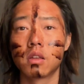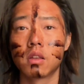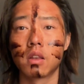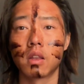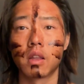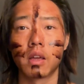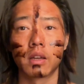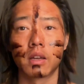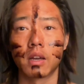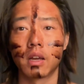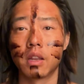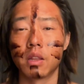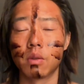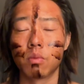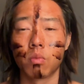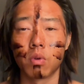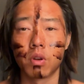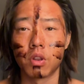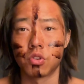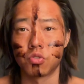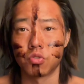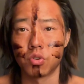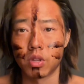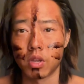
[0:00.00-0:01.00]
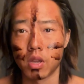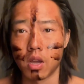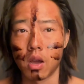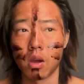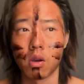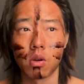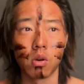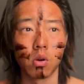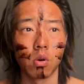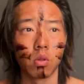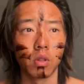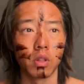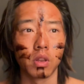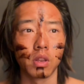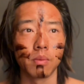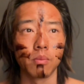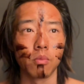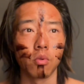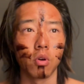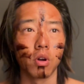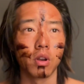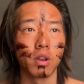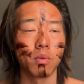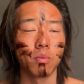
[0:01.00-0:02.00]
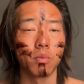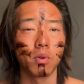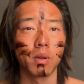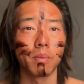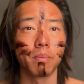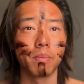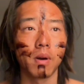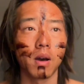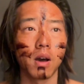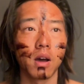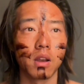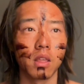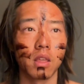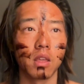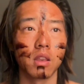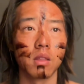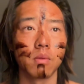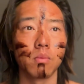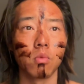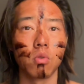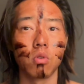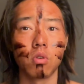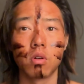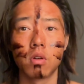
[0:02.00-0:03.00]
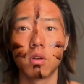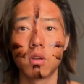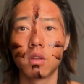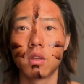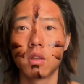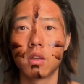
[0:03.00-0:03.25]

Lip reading: Like I didn't want to drink alcohol anymore. I didn't want to party anymore.